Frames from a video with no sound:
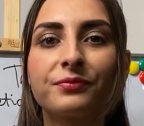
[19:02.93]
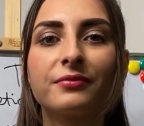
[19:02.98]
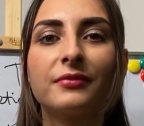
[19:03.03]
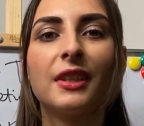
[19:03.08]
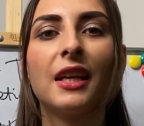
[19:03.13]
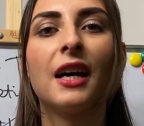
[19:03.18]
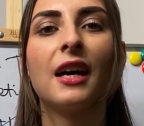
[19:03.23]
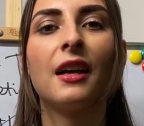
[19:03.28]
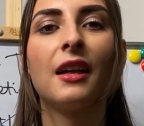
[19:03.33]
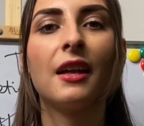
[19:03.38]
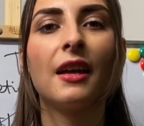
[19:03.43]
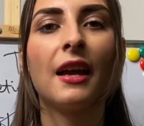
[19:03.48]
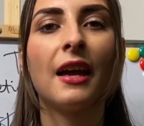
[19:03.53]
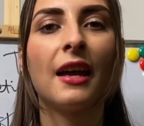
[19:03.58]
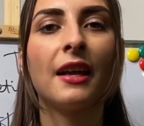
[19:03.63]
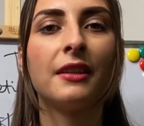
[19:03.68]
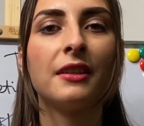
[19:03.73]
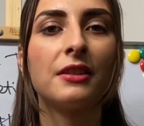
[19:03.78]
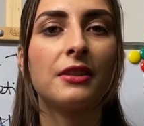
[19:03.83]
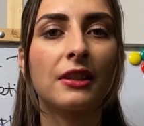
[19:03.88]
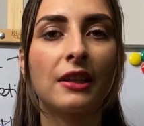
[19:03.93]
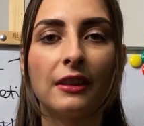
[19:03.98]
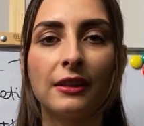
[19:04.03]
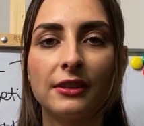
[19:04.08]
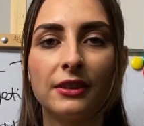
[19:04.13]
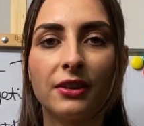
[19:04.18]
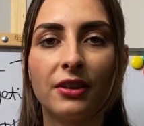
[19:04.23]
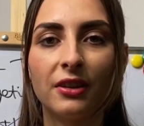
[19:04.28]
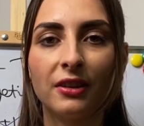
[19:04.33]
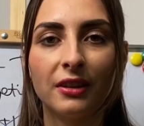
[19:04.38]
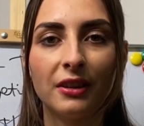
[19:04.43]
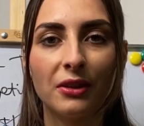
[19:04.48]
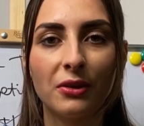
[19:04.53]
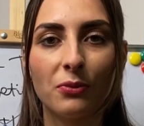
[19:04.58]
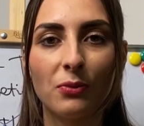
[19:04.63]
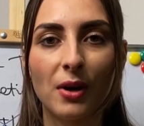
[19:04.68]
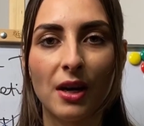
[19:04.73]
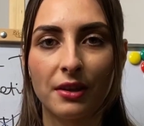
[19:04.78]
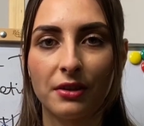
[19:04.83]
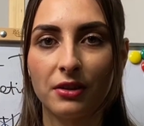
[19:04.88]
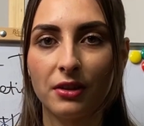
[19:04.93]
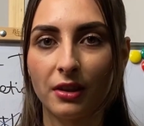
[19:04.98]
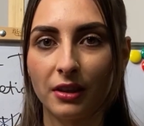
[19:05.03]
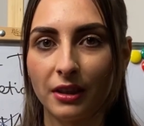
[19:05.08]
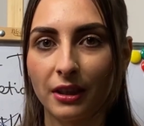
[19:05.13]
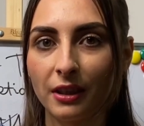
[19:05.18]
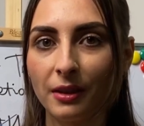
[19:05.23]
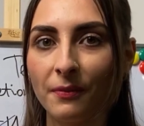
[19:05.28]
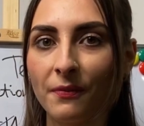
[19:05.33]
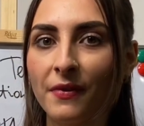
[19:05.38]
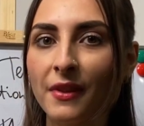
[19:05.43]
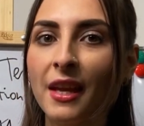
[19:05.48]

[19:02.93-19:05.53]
and it costs only $1.